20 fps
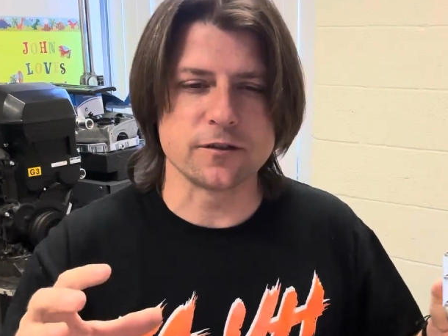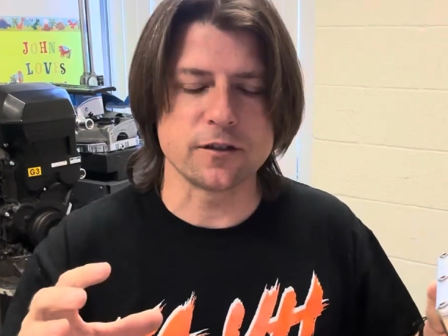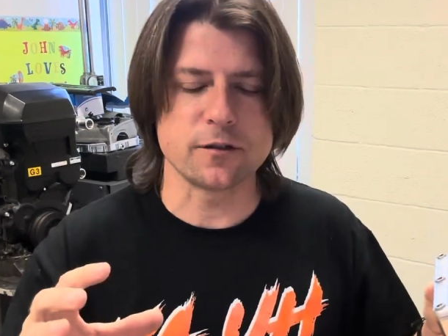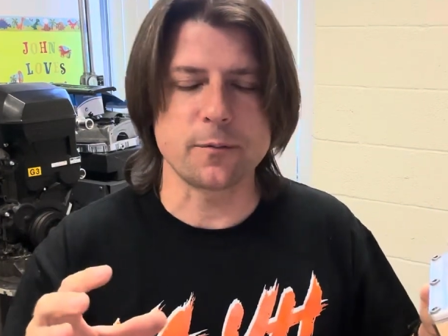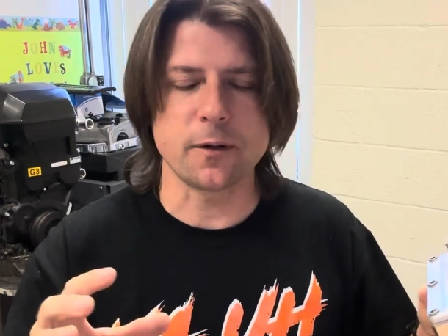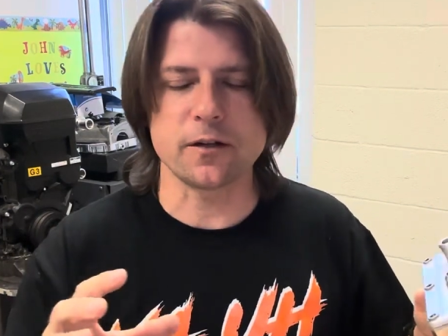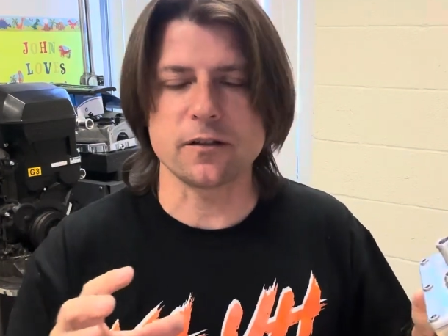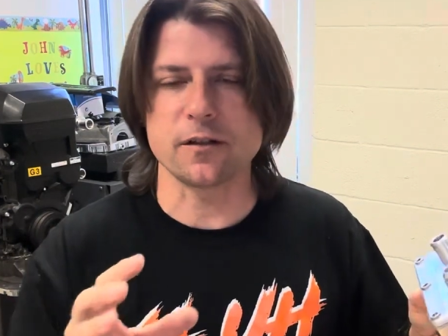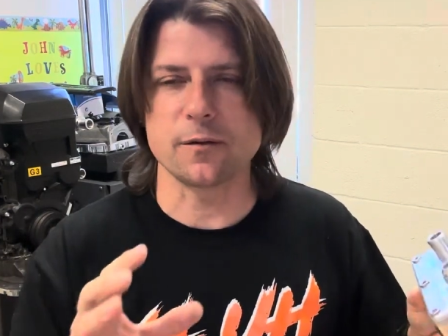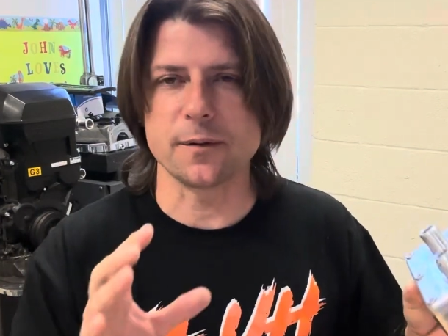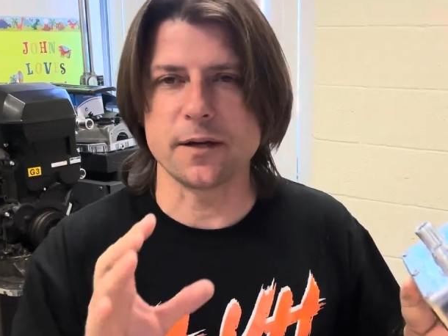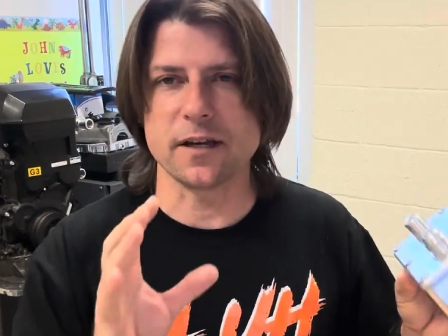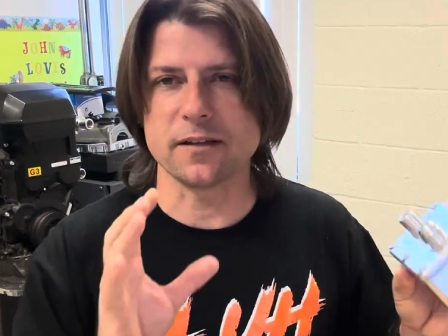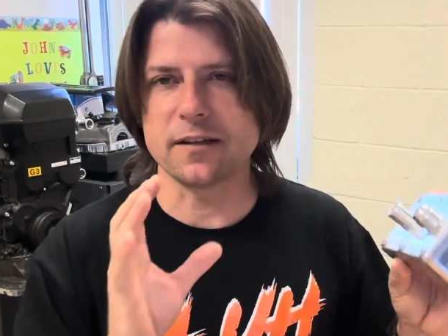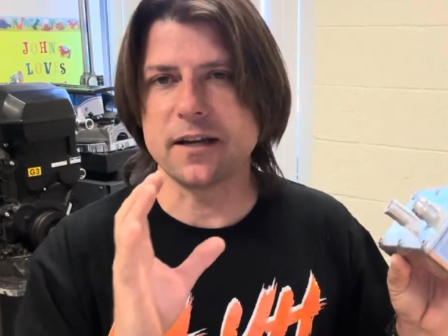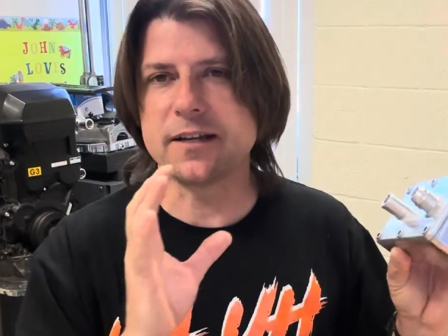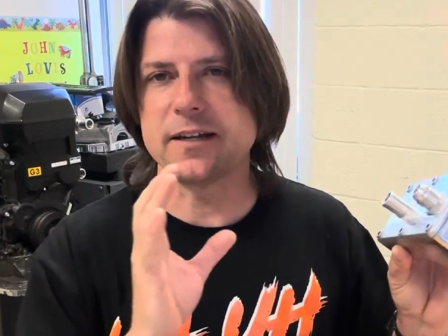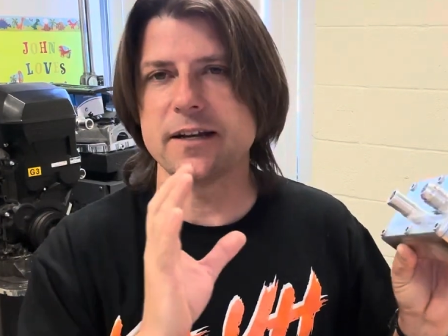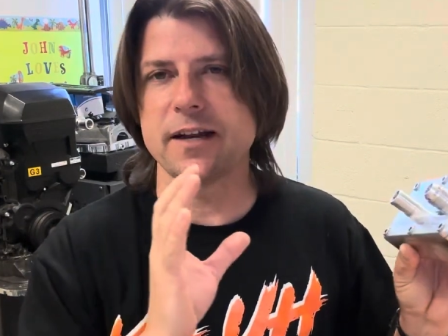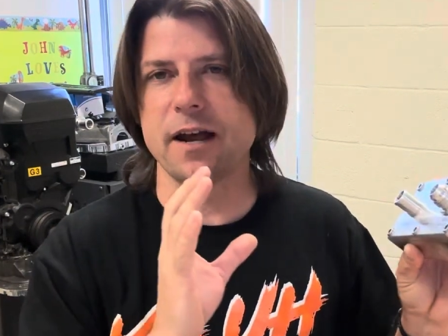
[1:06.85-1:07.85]
especially because
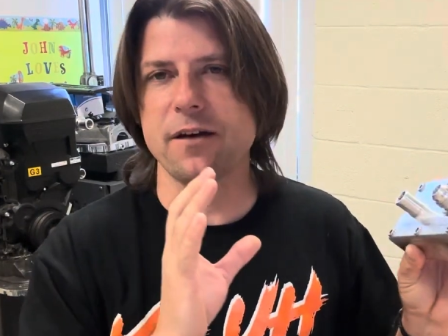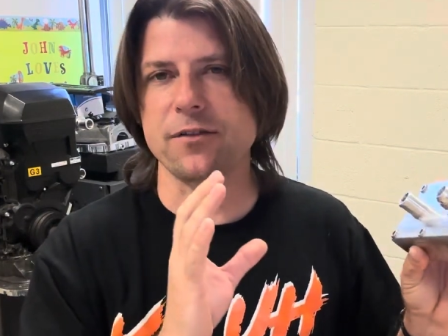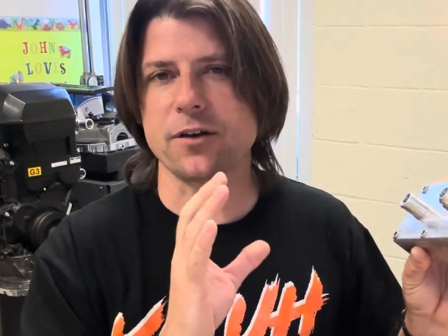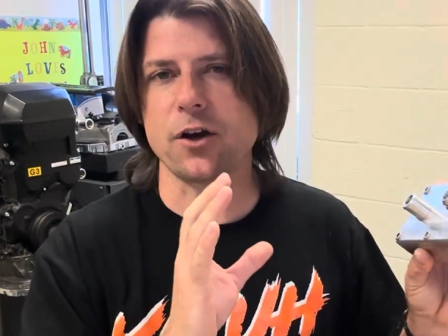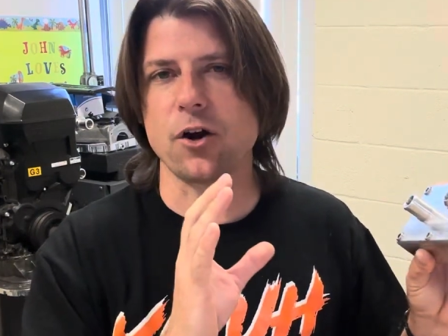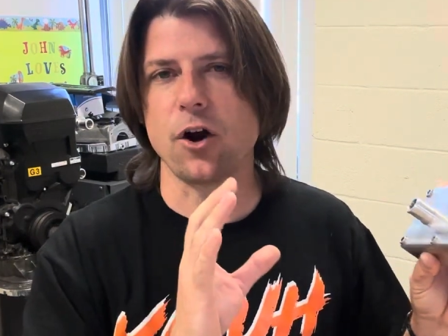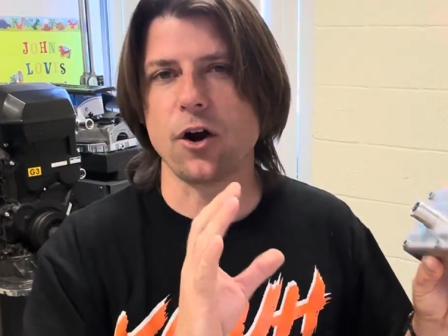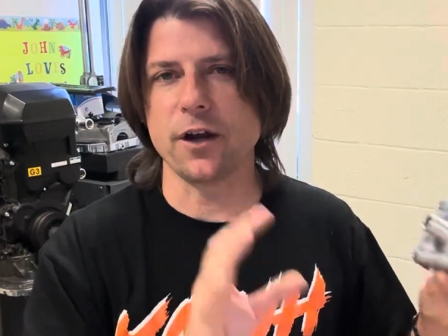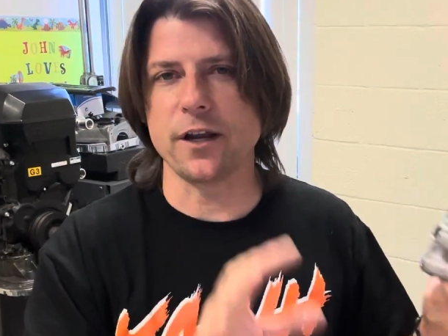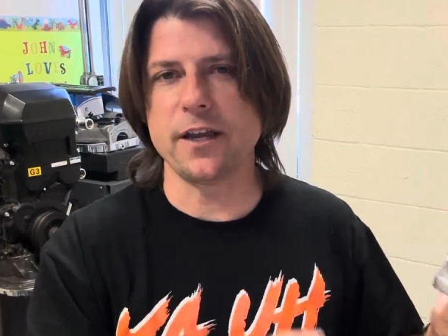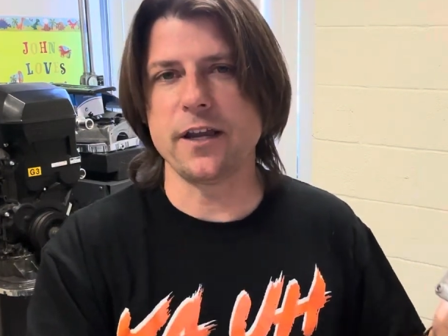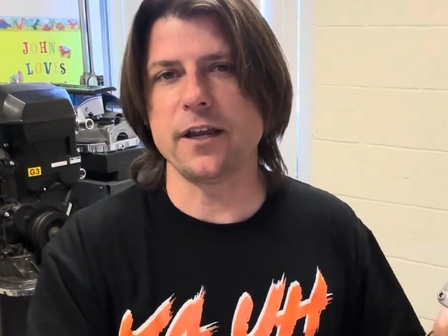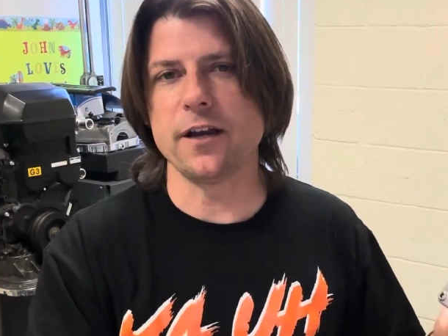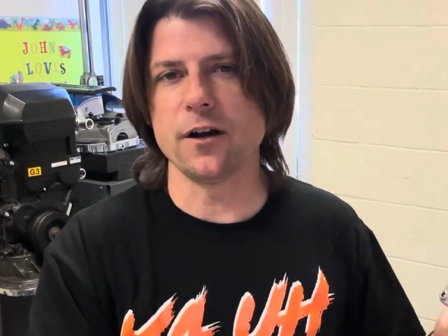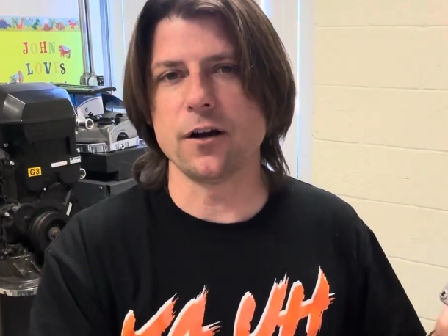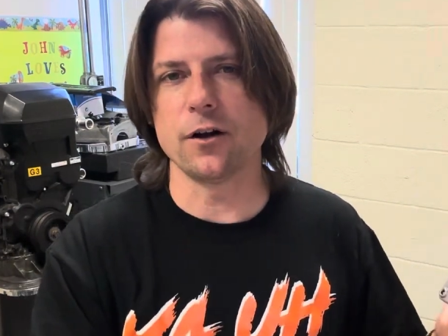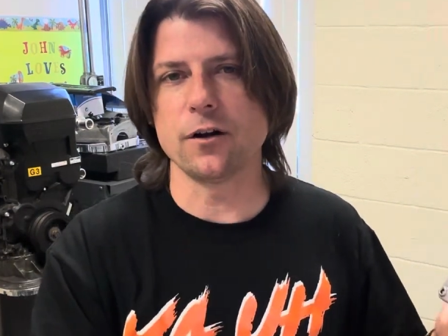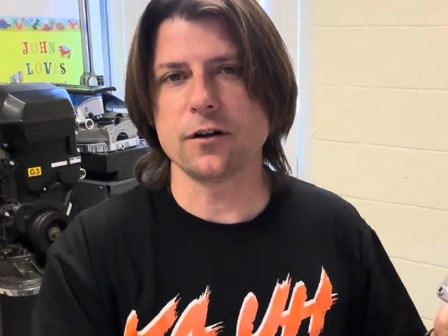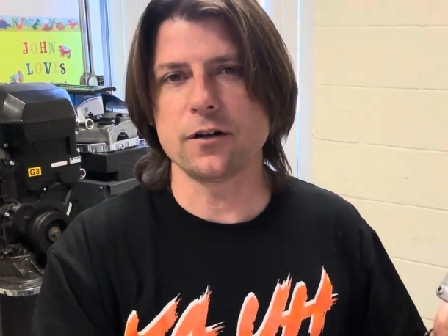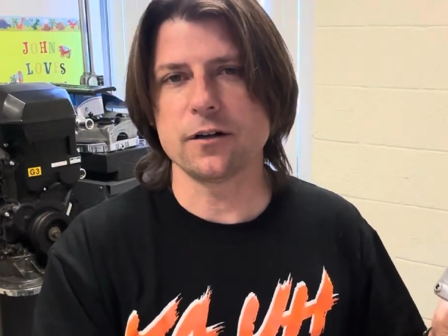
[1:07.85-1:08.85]
I didn't have the car
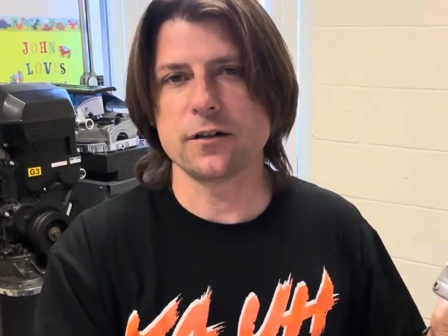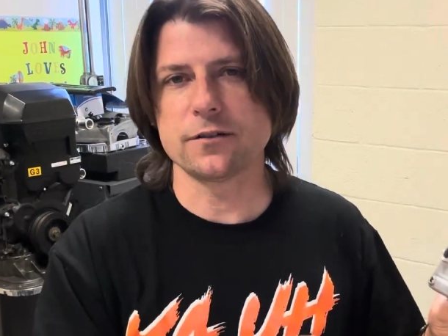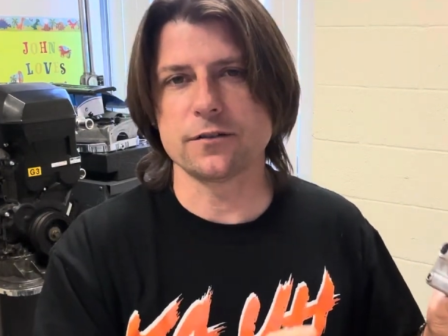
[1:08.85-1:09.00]
here